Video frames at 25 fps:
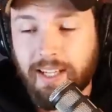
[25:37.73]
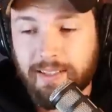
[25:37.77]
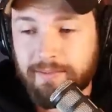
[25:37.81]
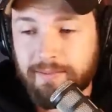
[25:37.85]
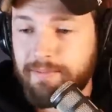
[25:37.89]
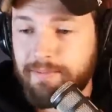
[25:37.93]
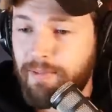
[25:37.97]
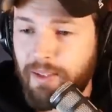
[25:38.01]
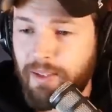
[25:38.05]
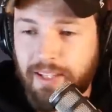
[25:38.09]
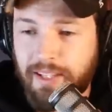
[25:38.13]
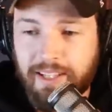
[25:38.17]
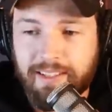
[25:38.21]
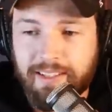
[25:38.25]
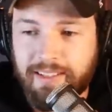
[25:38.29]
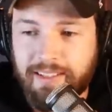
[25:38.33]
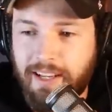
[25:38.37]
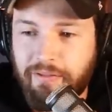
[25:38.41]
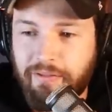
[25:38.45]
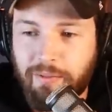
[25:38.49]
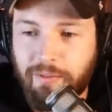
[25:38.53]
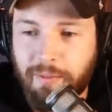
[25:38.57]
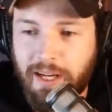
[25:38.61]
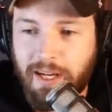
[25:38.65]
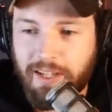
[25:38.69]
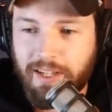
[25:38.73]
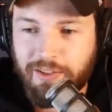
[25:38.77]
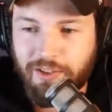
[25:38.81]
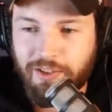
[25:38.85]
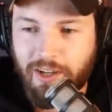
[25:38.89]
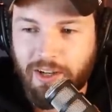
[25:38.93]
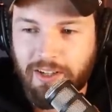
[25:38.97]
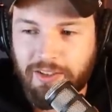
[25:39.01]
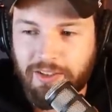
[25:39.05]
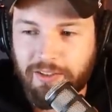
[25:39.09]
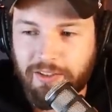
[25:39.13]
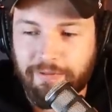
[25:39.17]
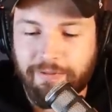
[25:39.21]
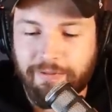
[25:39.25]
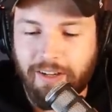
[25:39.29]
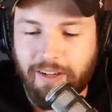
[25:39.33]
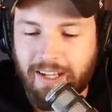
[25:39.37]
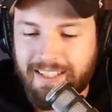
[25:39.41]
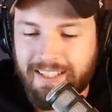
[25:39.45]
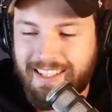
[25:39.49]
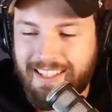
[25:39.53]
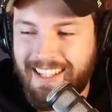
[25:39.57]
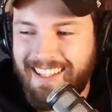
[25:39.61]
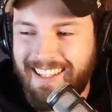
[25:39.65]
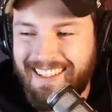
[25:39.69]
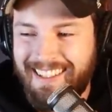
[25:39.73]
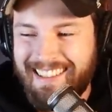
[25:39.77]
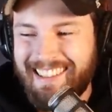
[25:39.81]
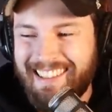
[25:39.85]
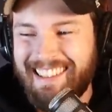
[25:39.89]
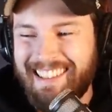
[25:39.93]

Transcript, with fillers: Okay. Well, then never mind, Sean. You're fucked.